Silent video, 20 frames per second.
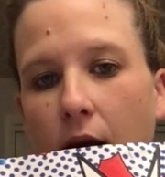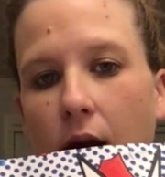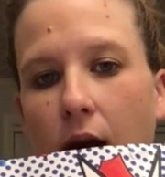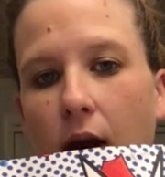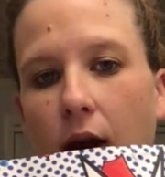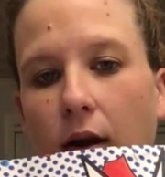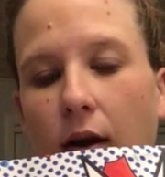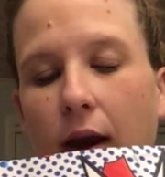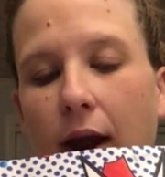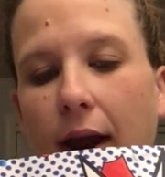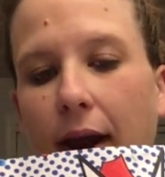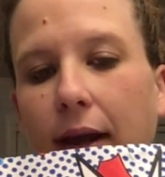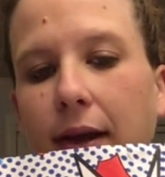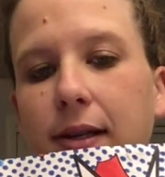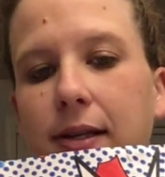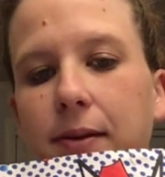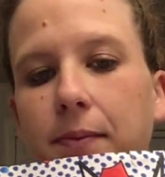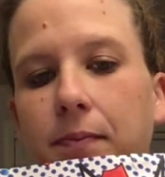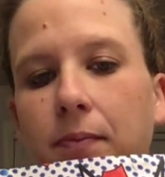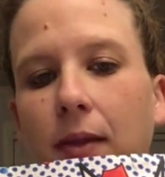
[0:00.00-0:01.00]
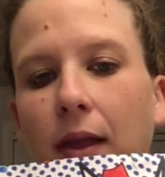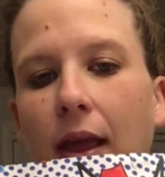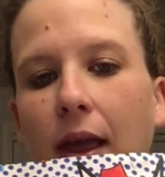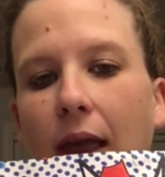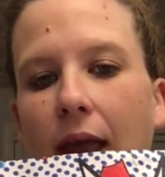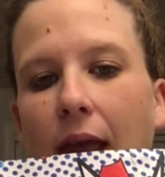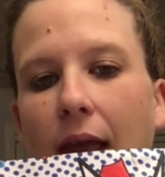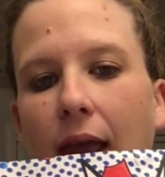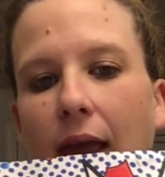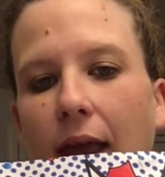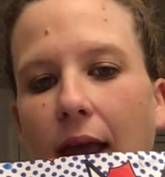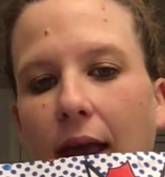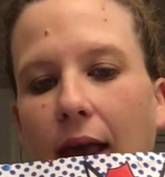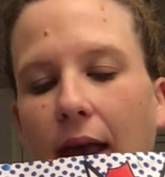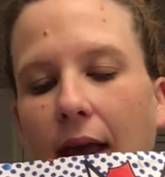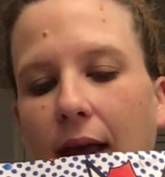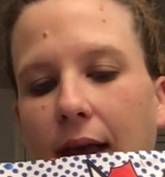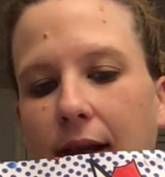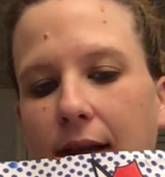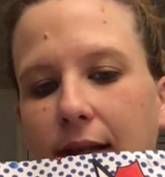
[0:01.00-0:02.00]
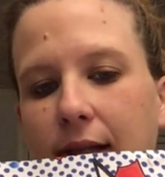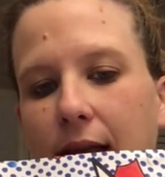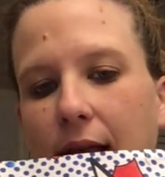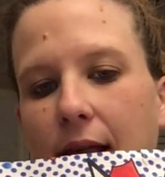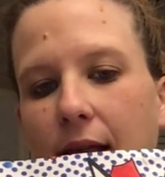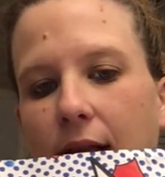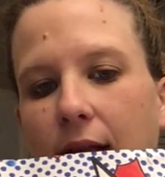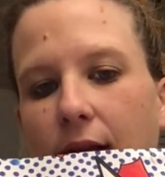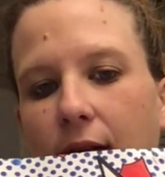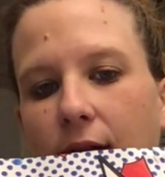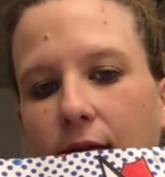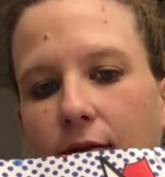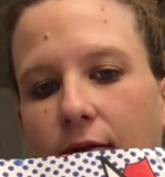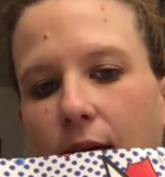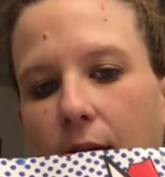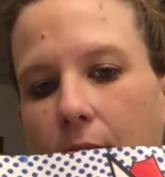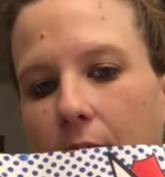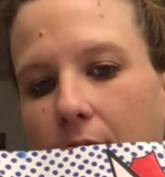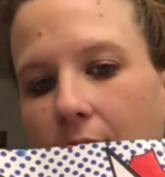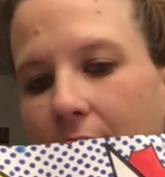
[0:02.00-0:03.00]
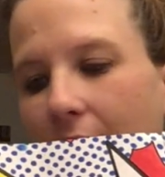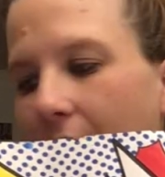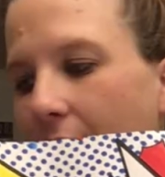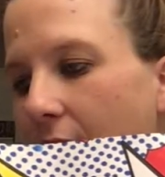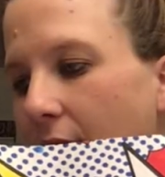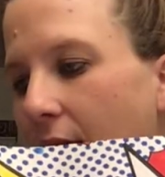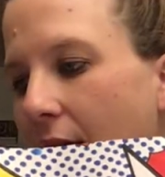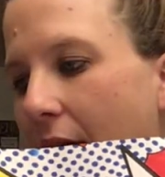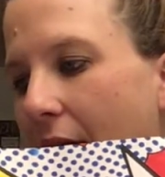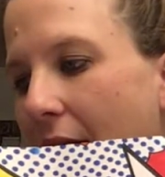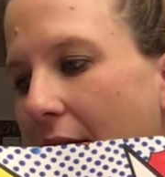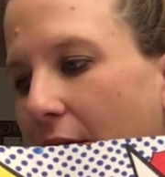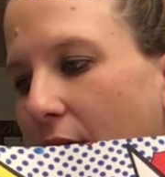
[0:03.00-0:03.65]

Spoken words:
All right, and from there, I